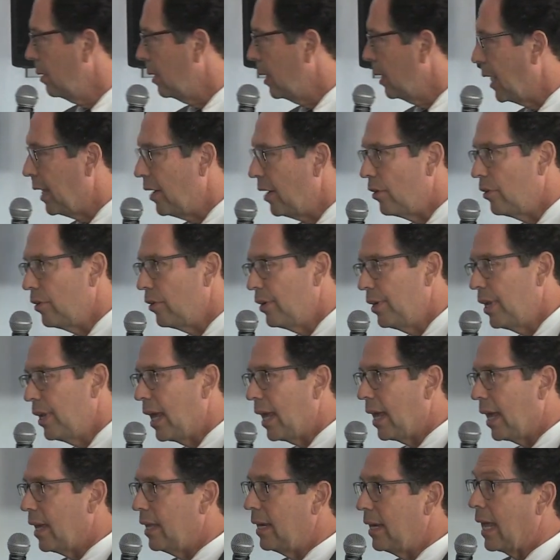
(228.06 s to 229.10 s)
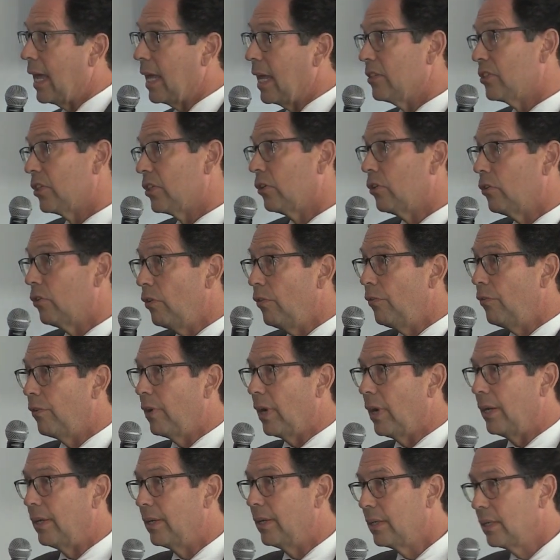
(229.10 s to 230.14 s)
And her dad has a
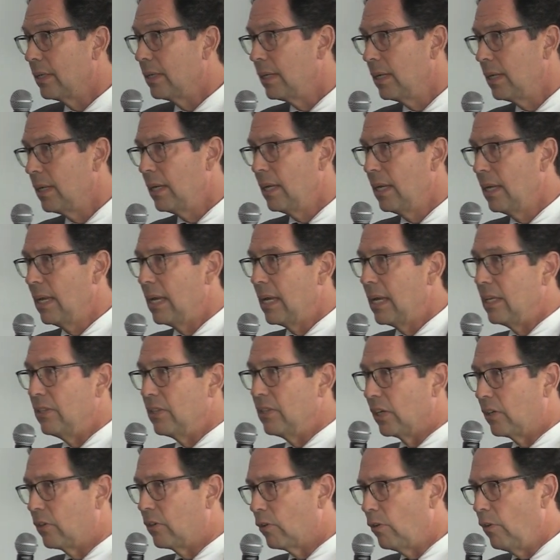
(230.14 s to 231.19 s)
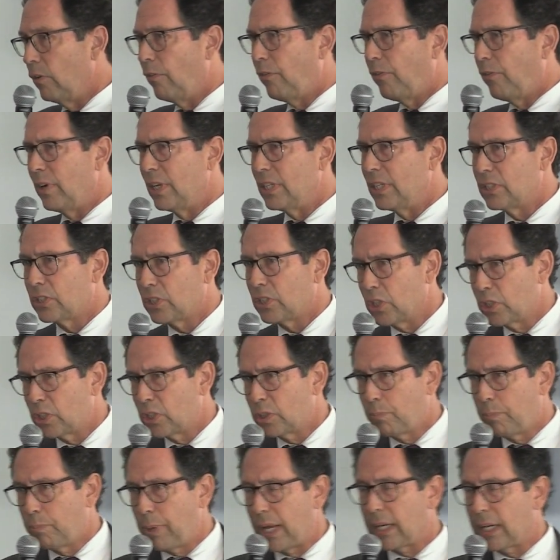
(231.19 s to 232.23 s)
girlfriend. And the girlfriend
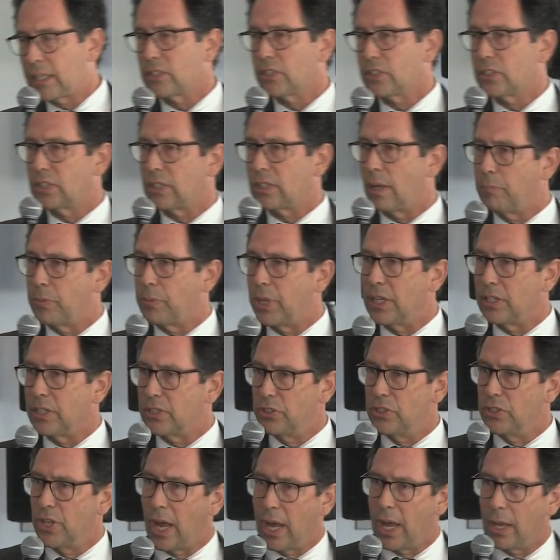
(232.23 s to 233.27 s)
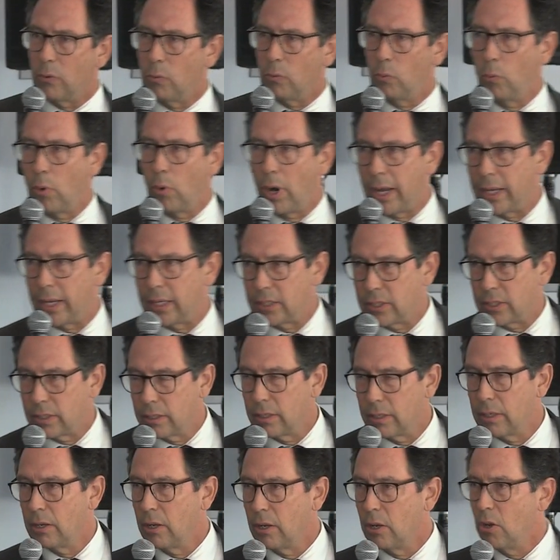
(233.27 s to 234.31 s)
suspects something's not right
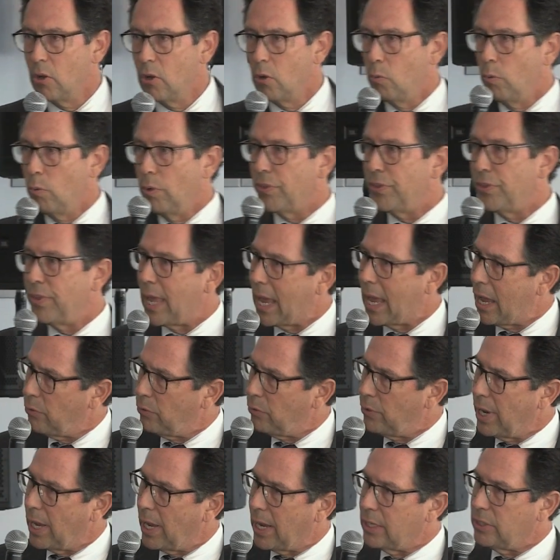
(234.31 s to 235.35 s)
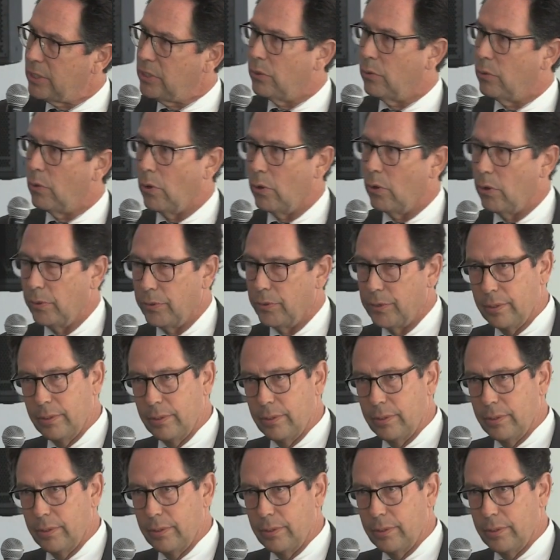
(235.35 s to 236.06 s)
with now 9-year-old.